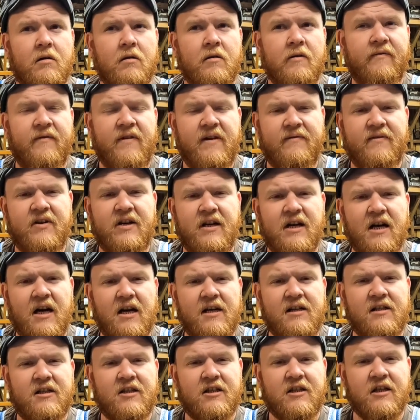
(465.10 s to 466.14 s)

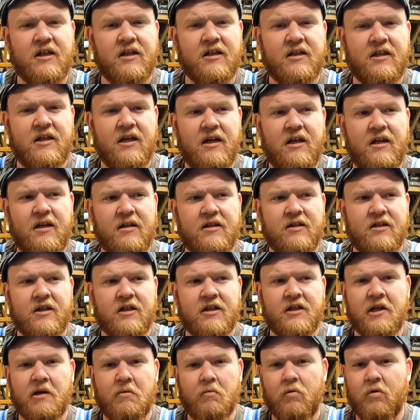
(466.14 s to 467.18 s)
59, 60,
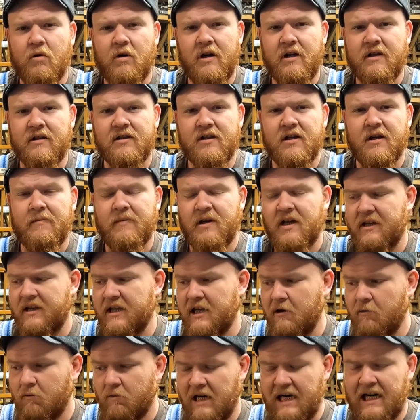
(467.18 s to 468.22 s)
61, something like
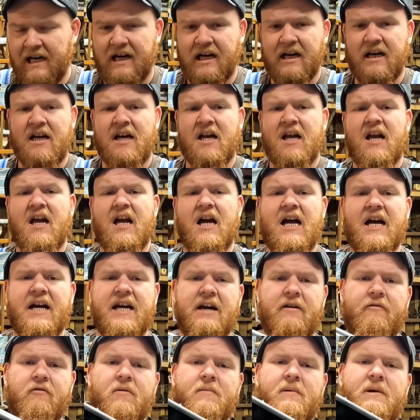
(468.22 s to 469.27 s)
that wagon. I
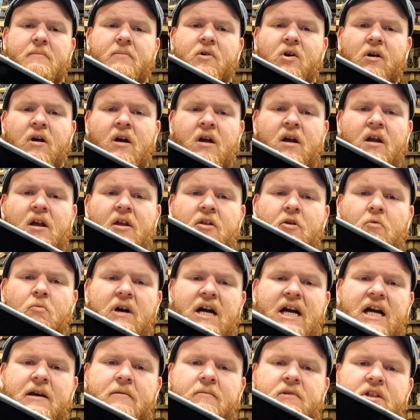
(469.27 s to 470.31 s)
can't remember. The
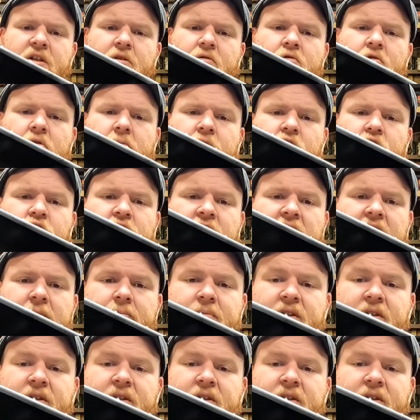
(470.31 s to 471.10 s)
wagon was in horrible shape,